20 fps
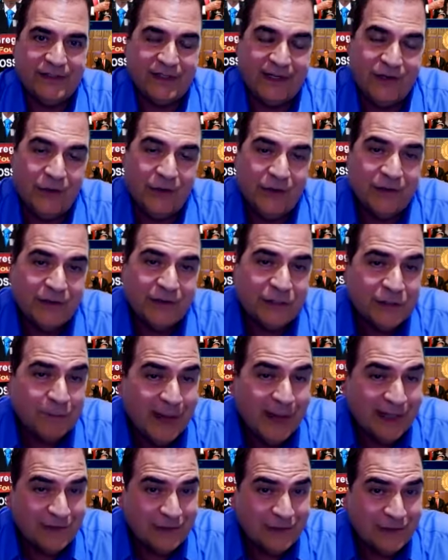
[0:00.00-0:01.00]
I know they're
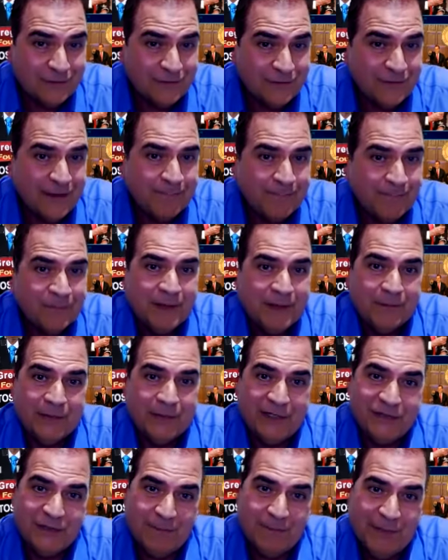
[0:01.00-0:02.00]
expensive, but
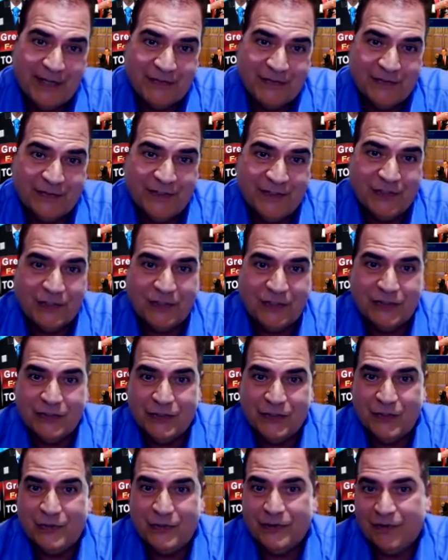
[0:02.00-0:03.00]
it's the best thing you can
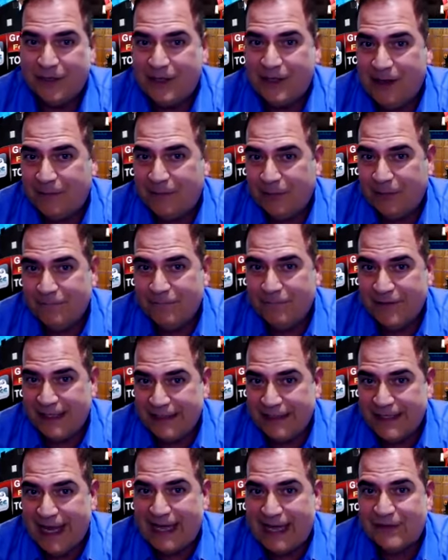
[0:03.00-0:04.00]
do. There are a couple of
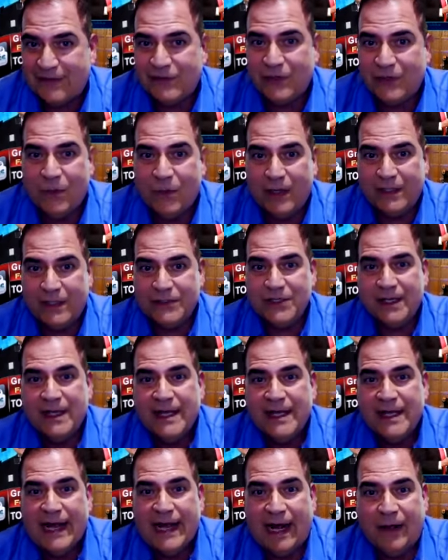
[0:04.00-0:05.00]
fantastic ones
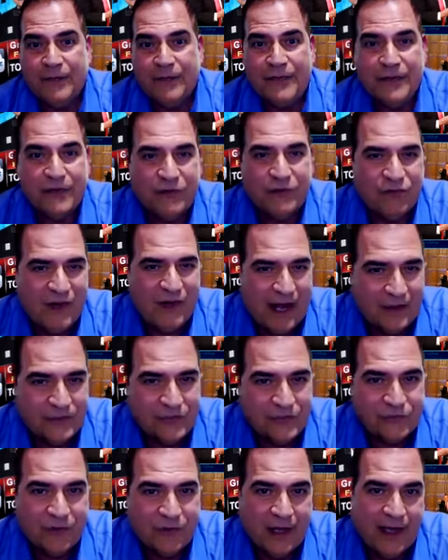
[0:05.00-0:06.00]
out there
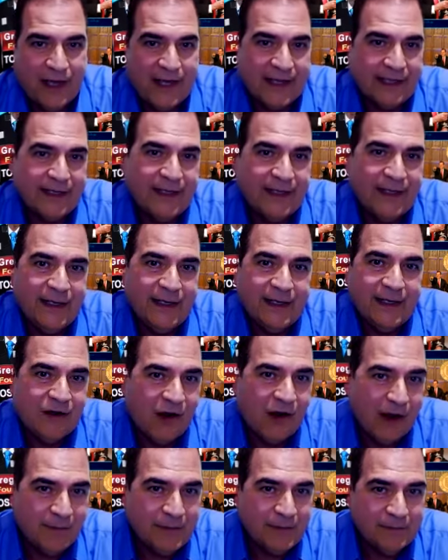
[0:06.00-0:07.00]
CrowdStrike,
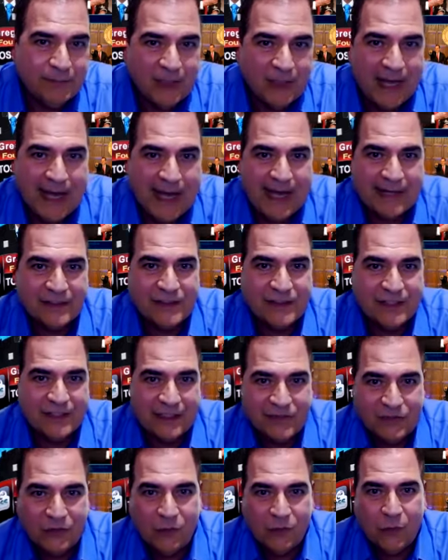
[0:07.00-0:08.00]
Carbon Black,
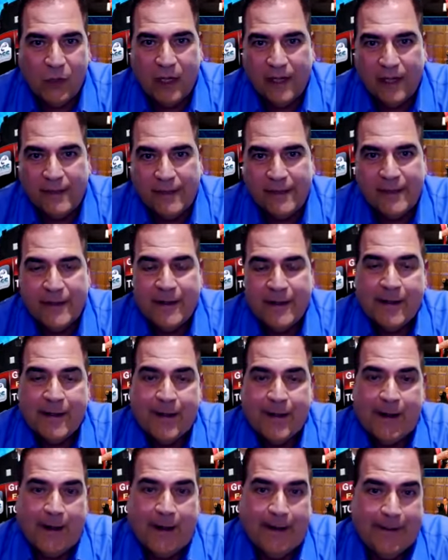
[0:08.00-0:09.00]
Sentinel One.
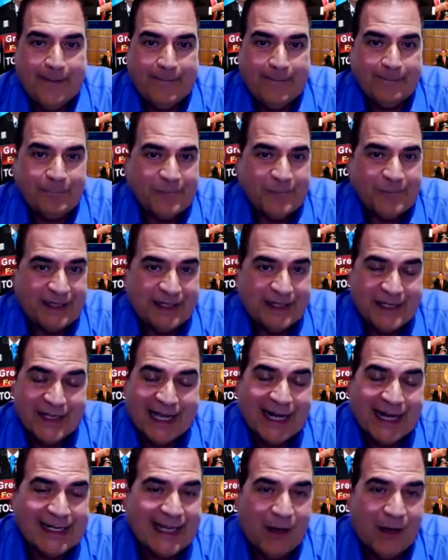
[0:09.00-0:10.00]
Um, you
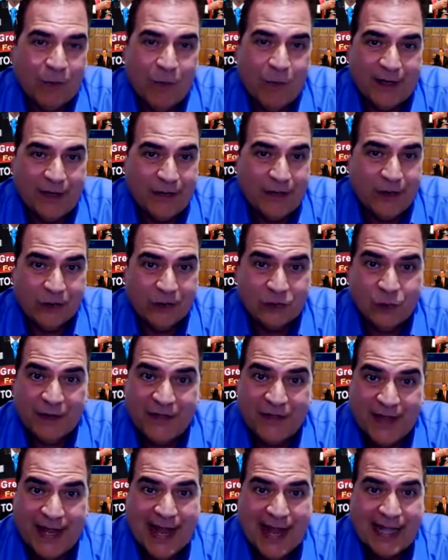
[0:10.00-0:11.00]
got to get one of those. What
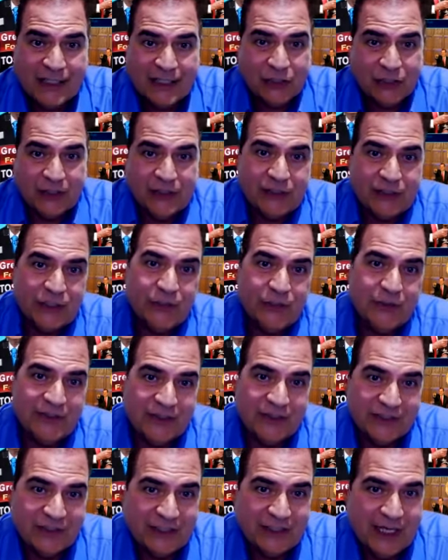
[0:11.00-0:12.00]
they actually do
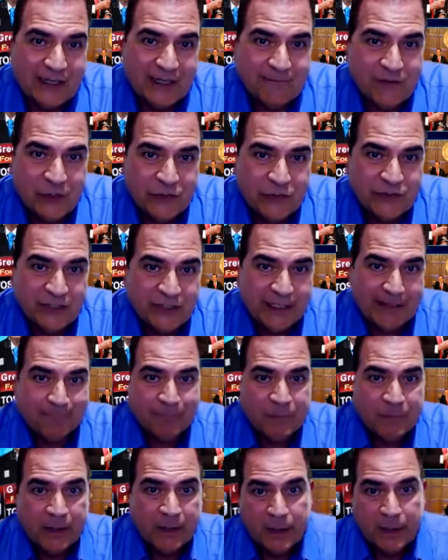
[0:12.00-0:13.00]
is instead of using
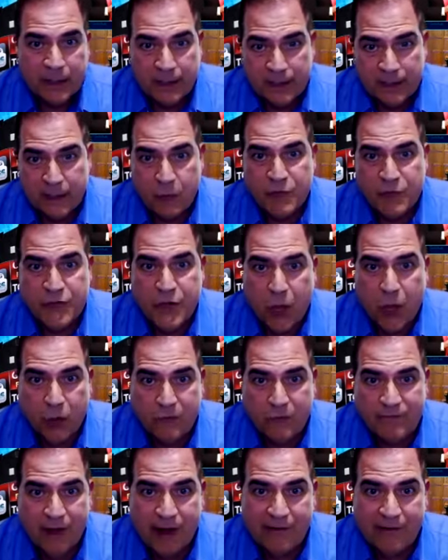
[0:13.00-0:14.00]
you know
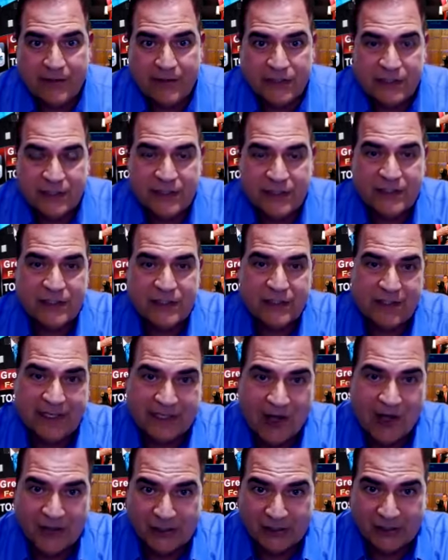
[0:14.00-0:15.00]
known viruses
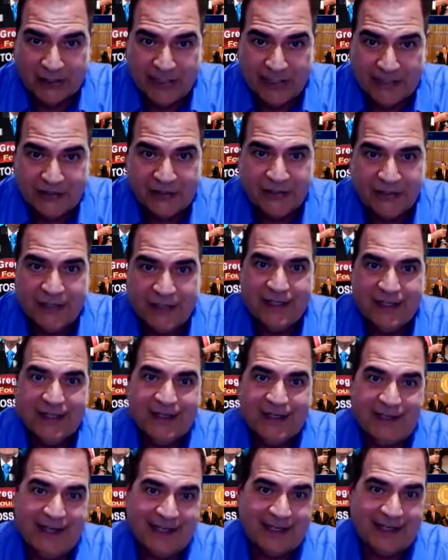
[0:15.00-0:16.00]
like on a list
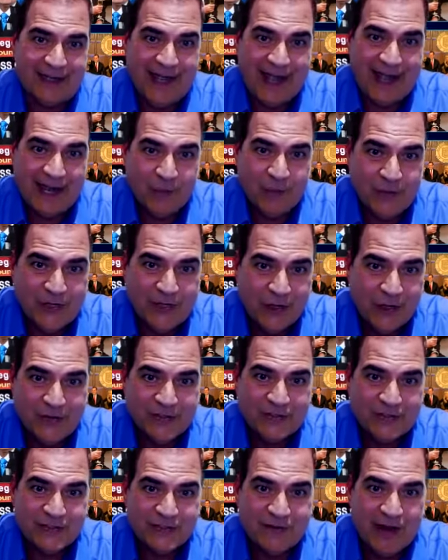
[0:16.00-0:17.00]
like, hey, we know
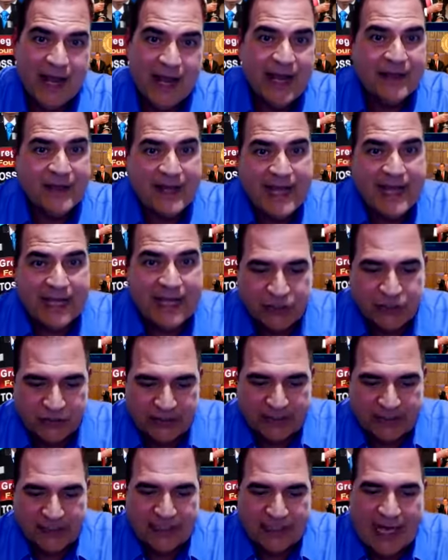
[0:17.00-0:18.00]
this is about, they
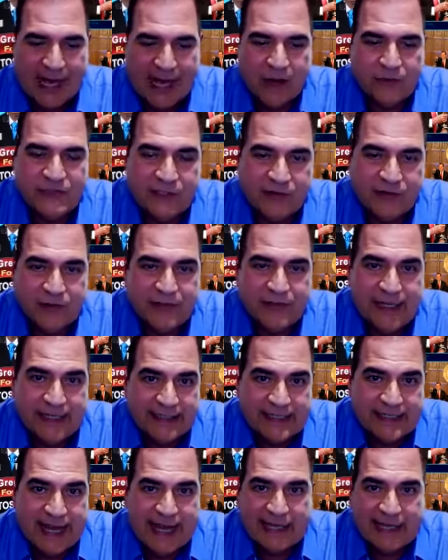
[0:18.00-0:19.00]
actually allow zero day
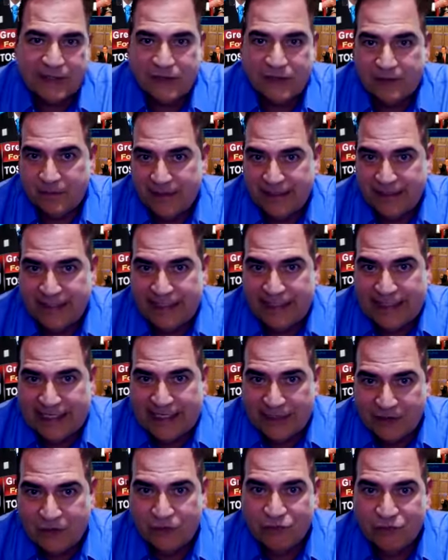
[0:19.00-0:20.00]
attacks to be
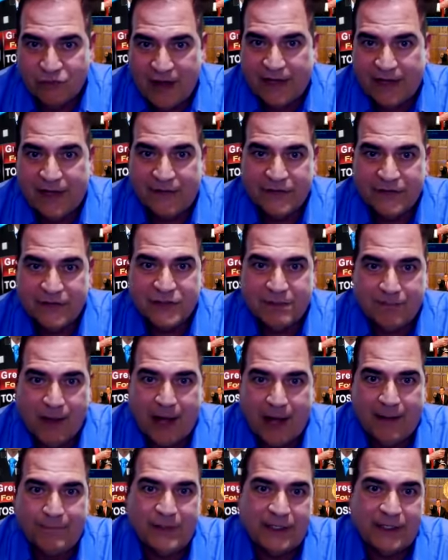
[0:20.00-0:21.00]
killed right on the
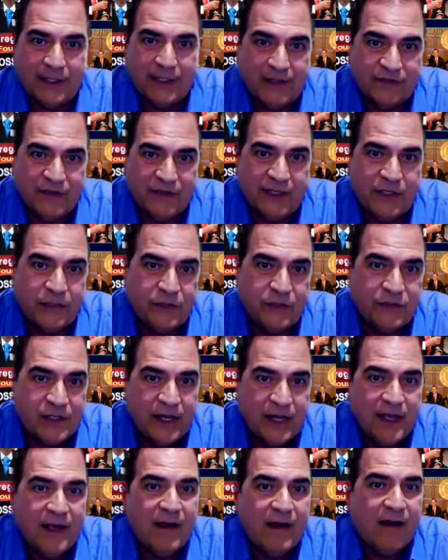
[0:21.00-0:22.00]
spot because they use
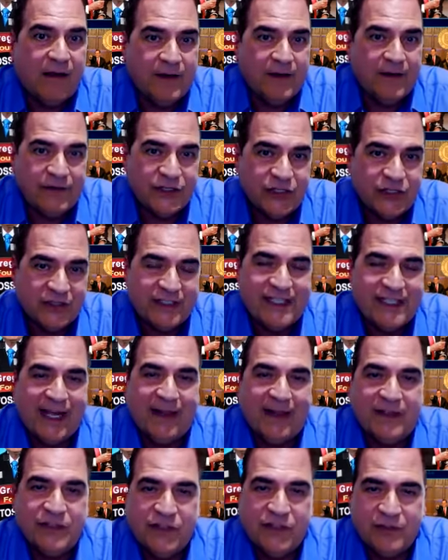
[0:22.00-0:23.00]
artificial
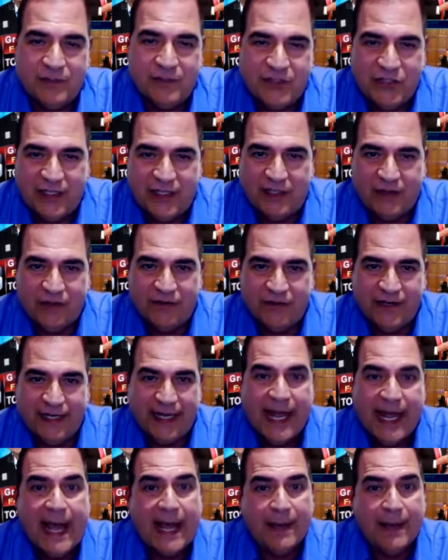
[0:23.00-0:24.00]
intelligence, machine
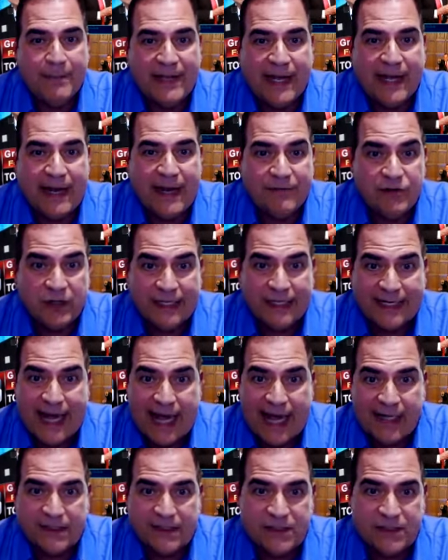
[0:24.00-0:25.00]
learning, and behavioral
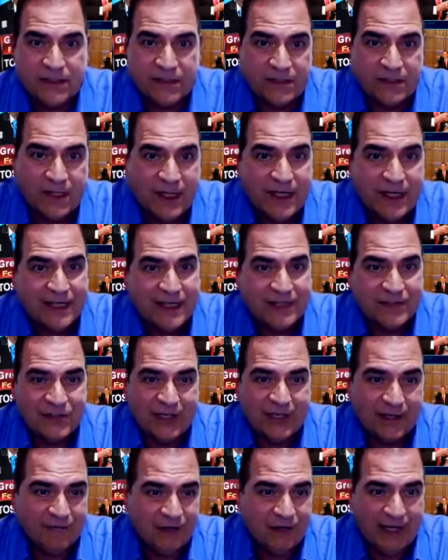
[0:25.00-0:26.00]
analysis
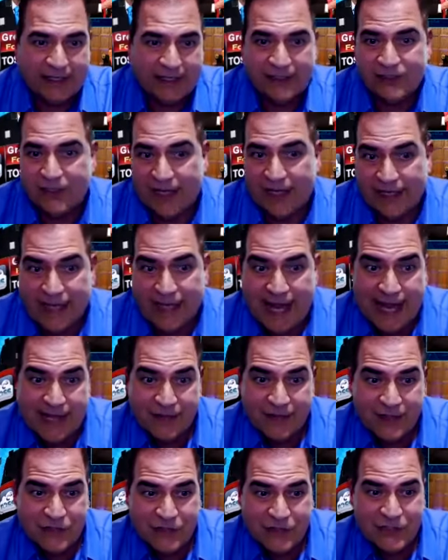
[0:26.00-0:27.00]
instead of like saying, hey,
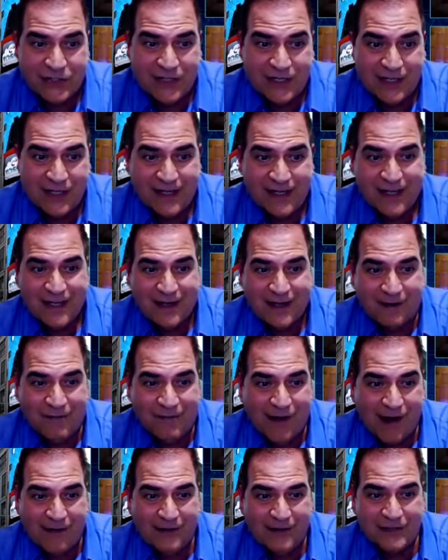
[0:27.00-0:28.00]
this is a, a
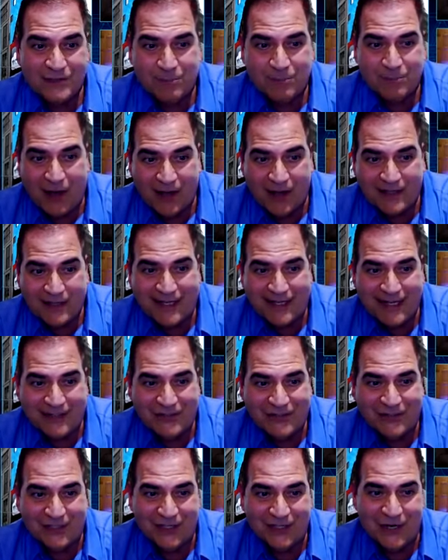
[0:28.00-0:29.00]
virus, block
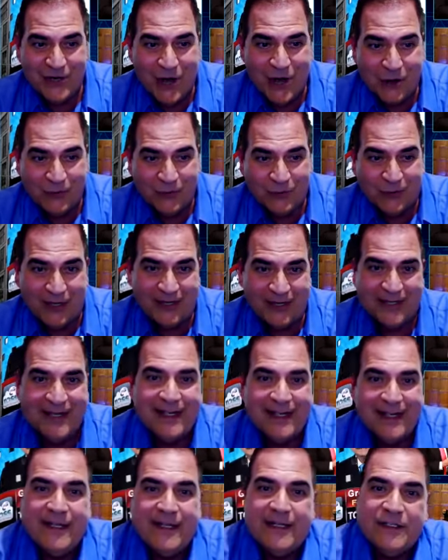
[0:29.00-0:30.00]
against it, a known one.
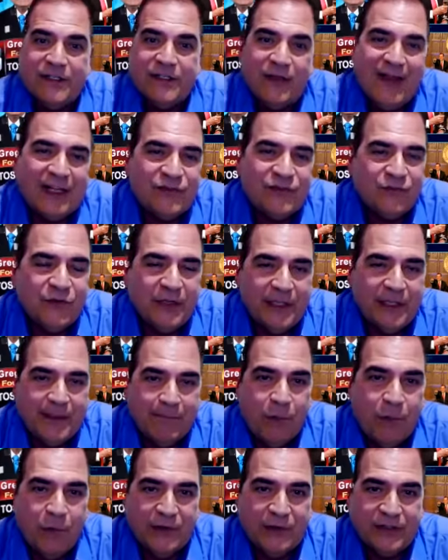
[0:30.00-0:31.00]
So that's really
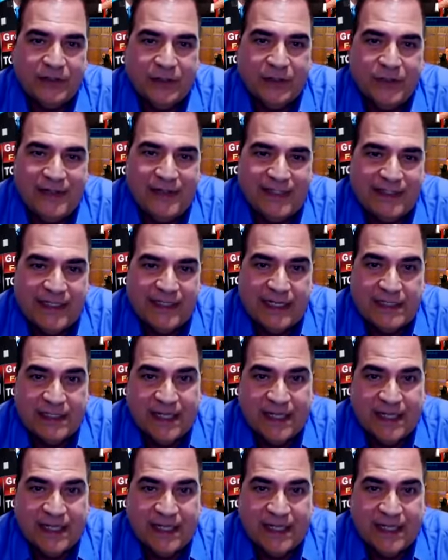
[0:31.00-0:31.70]
important to do these days.